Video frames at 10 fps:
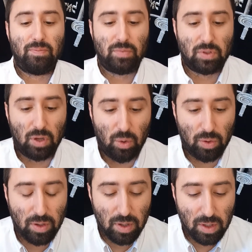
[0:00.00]
So
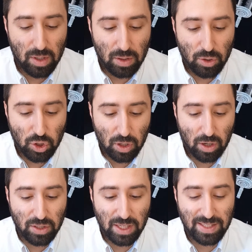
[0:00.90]
the Shulchan
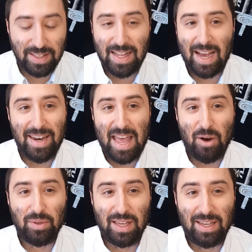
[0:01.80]
Aruch says, not
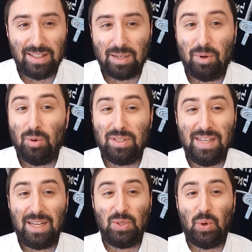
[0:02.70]
nowadays. The Gemara was
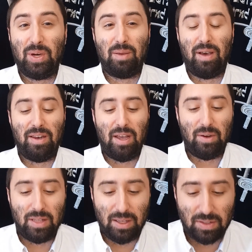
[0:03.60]
not talking about
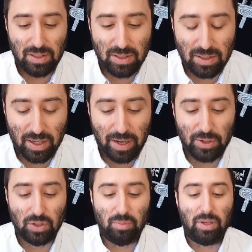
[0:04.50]
nowadays. This is a
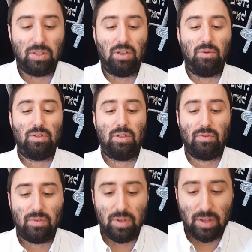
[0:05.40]
chiddush of the Beis Yosef.
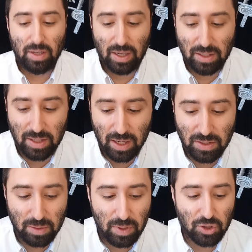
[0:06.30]
He says,
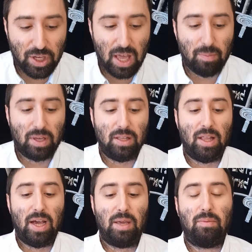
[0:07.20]
neshehem
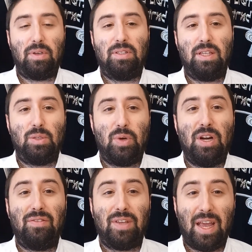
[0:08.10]
kilayim. He says, we don't
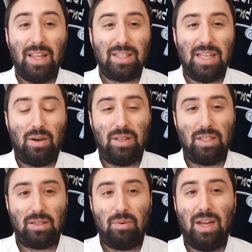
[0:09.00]
have tcheles nowadays.
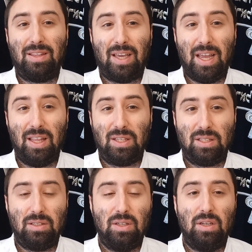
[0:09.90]
The Gemara had tcheles.